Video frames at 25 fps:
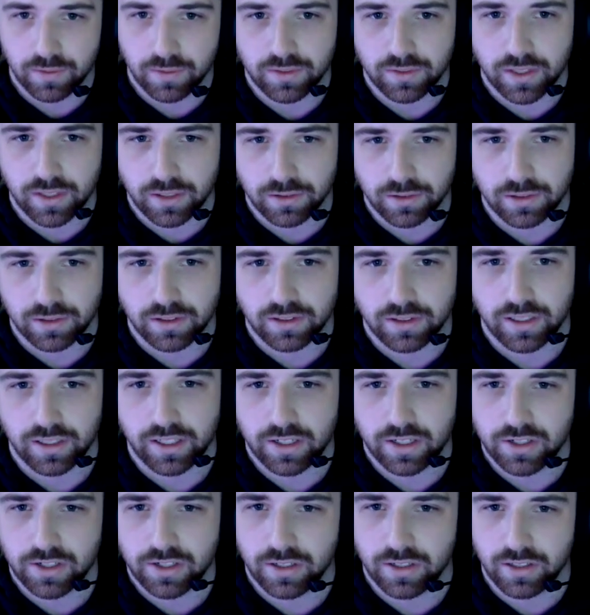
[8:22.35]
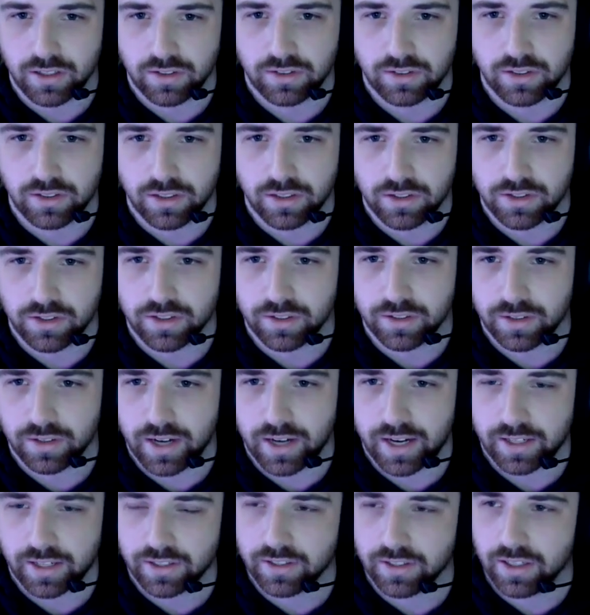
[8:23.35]
sterile collection is to ensure
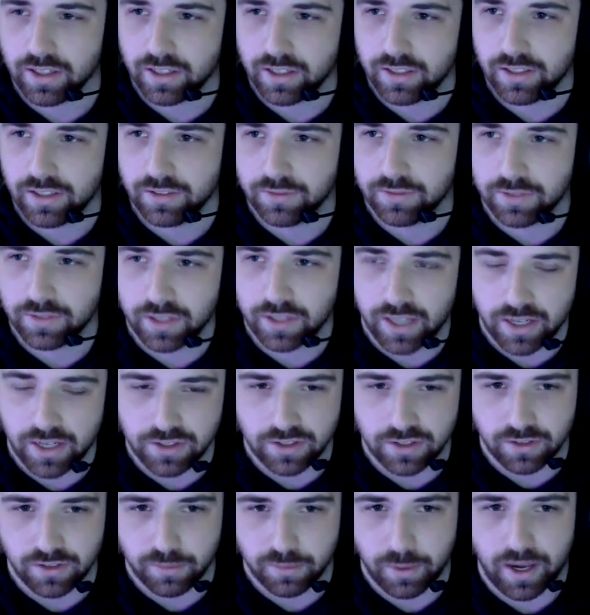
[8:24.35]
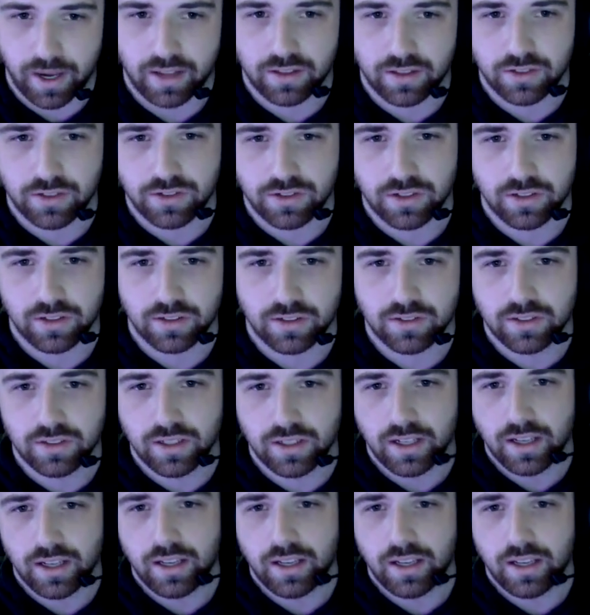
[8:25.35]
accurate identification of pathogens